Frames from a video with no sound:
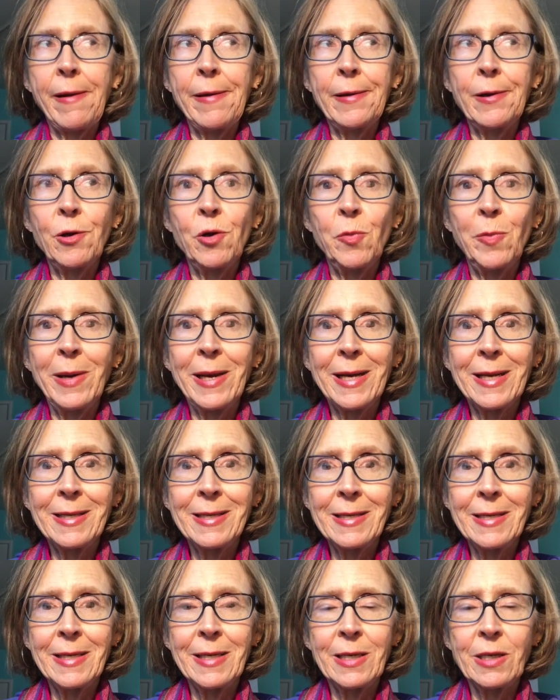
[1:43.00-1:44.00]
I hope I can
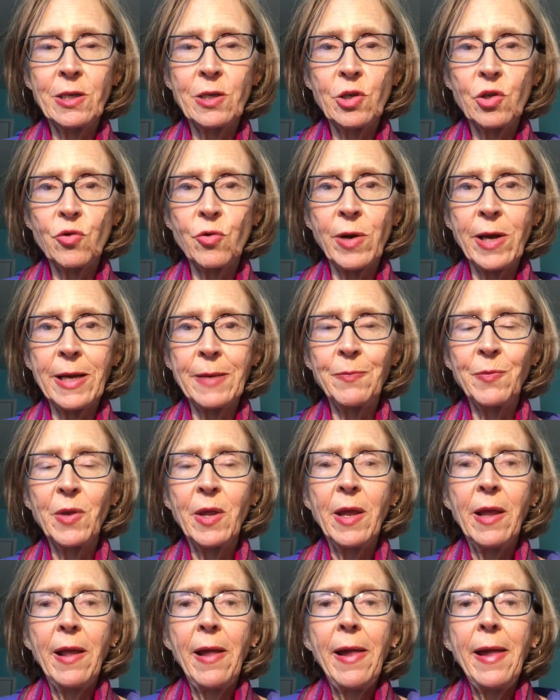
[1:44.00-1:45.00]
say it just right.
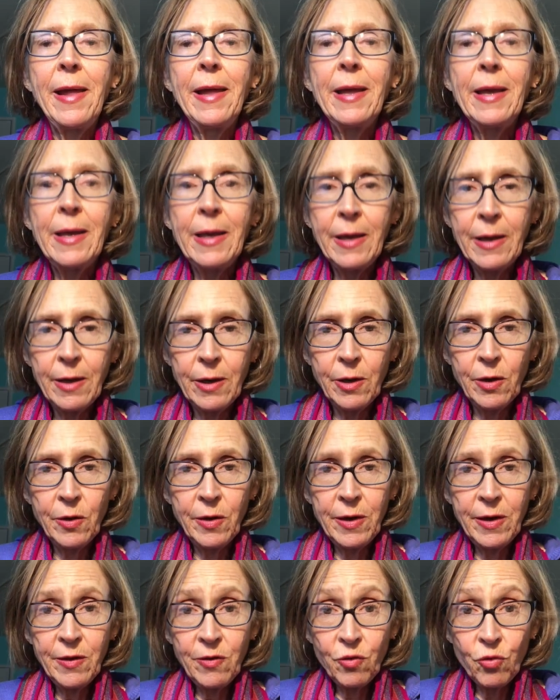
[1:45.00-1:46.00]
Here
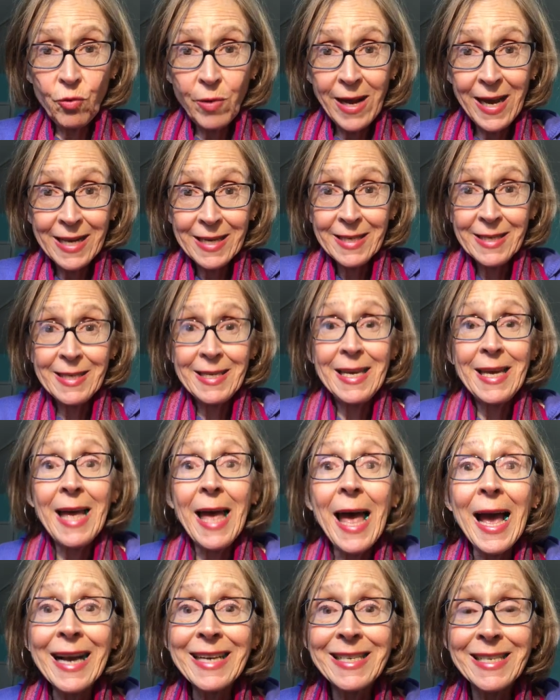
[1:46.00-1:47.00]
is Rex, the
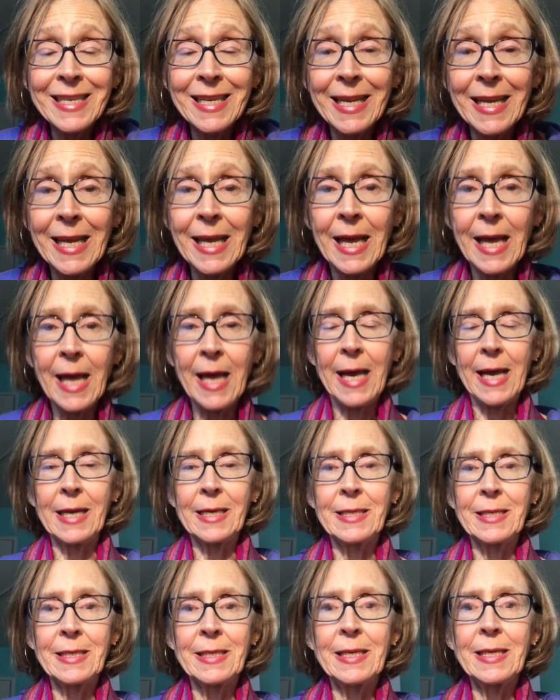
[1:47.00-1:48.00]
exiting
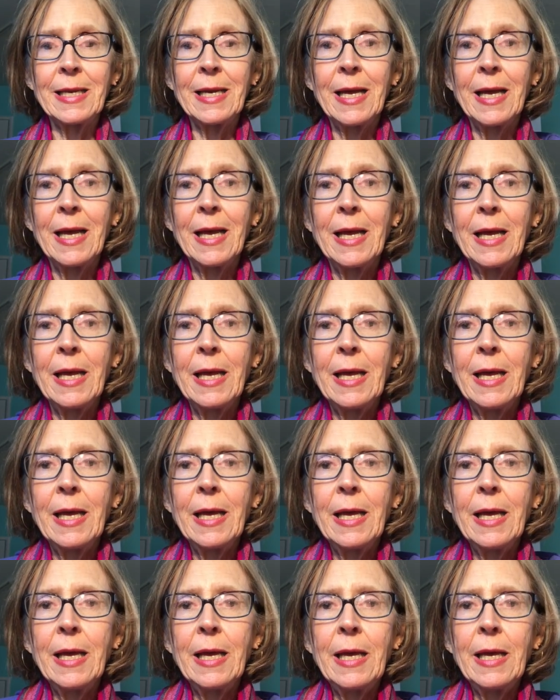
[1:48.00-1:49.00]
X.
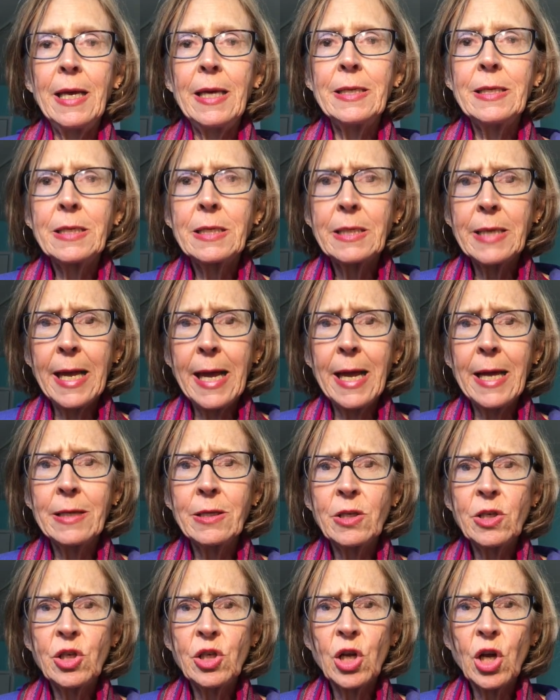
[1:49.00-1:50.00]
He
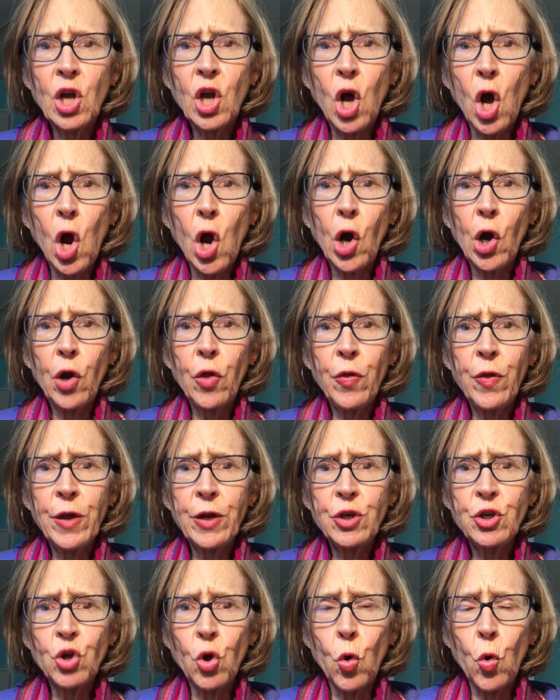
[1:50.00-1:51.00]
stands to guard the
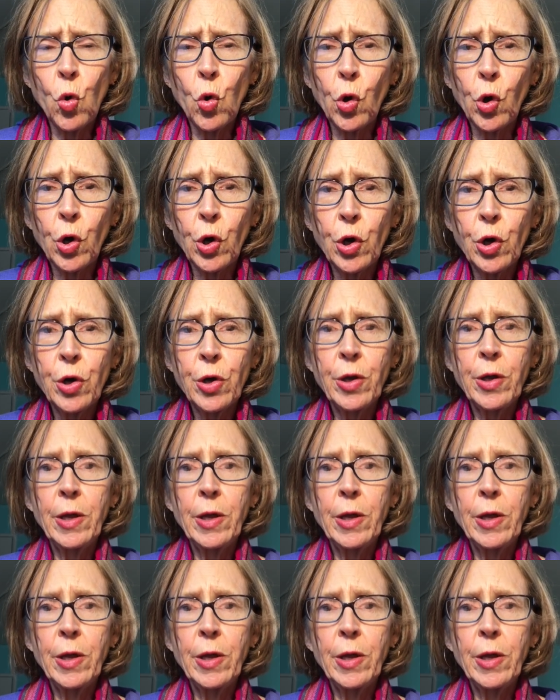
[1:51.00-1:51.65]
door.